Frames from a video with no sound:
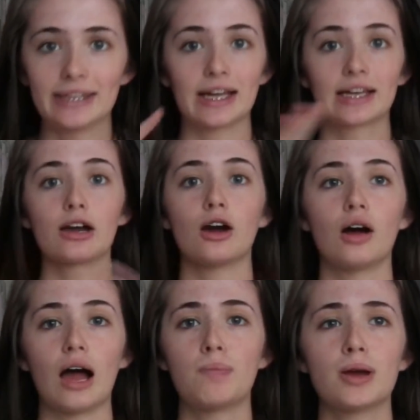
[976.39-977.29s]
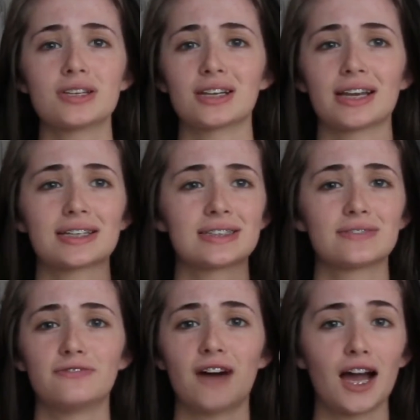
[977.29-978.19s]
Like, I posted like
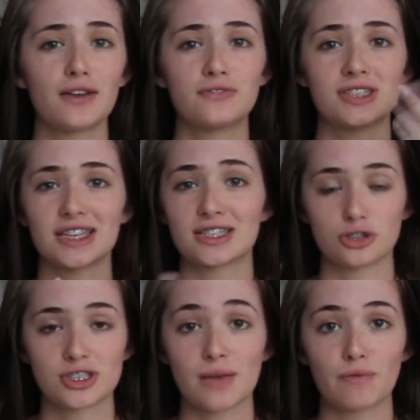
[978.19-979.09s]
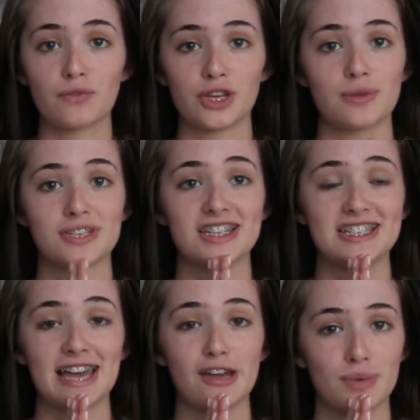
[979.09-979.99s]
5, 6, or 7 videos a
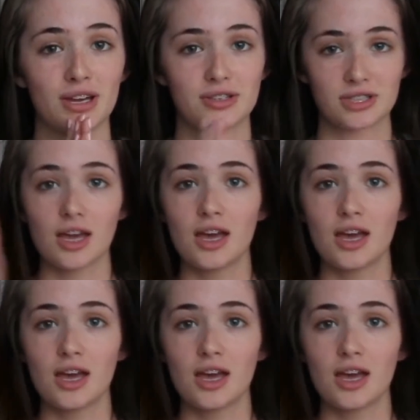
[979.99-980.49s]
day because